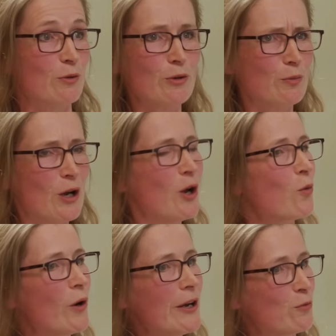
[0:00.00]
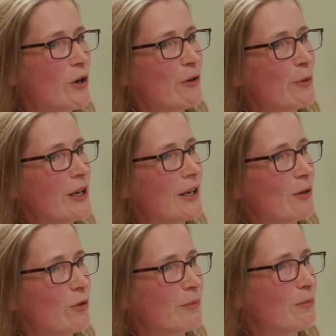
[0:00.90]
Why why are
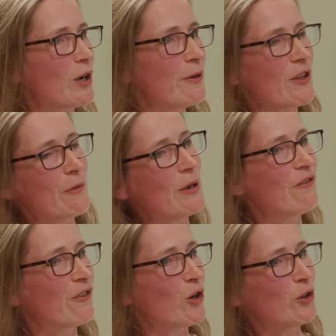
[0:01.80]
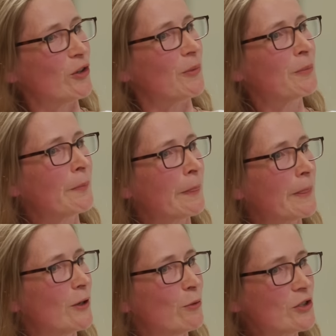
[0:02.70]
we why have they been forgotten?
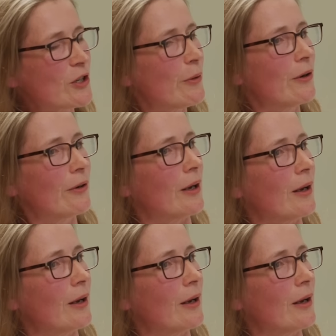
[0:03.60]
You know, what's going on